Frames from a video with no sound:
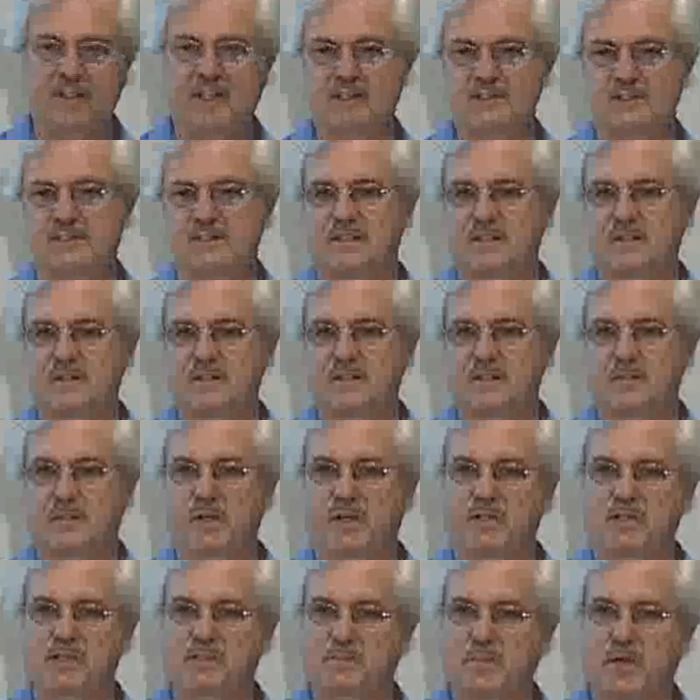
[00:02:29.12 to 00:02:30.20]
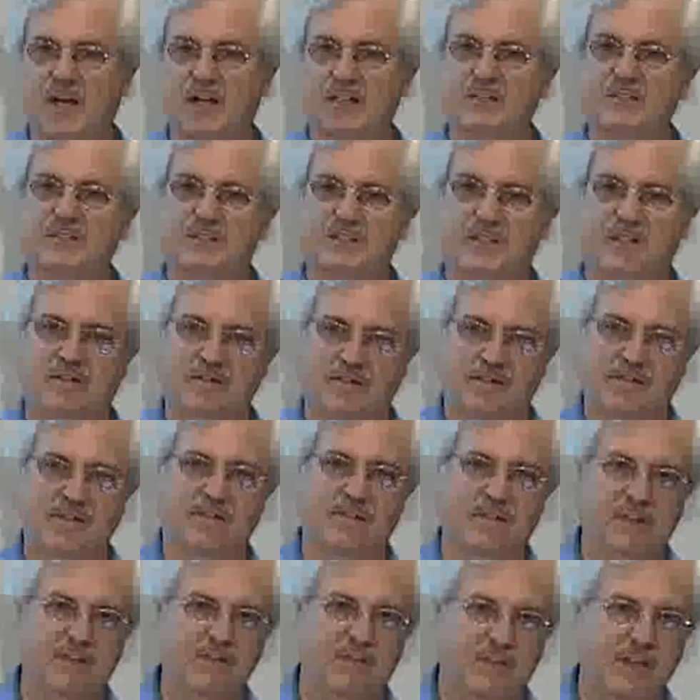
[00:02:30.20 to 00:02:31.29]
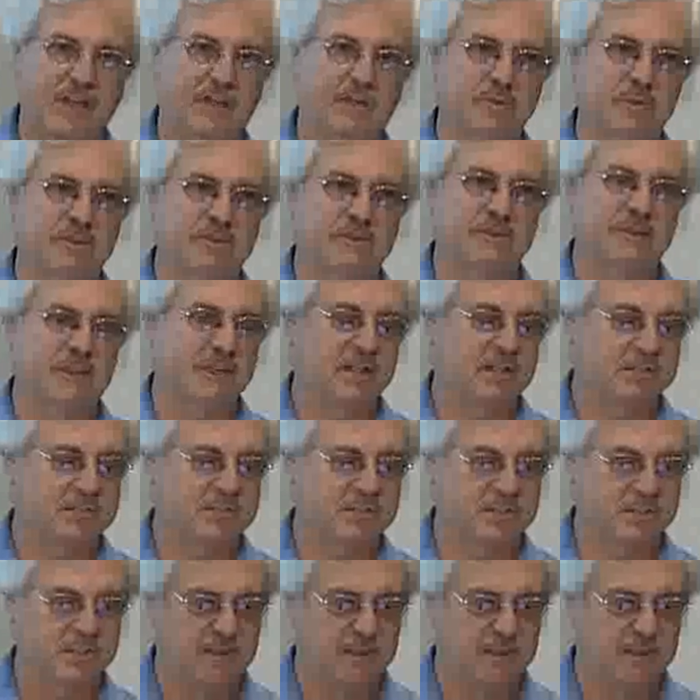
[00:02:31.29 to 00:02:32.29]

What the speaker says: That's the better spots of Iowa itself.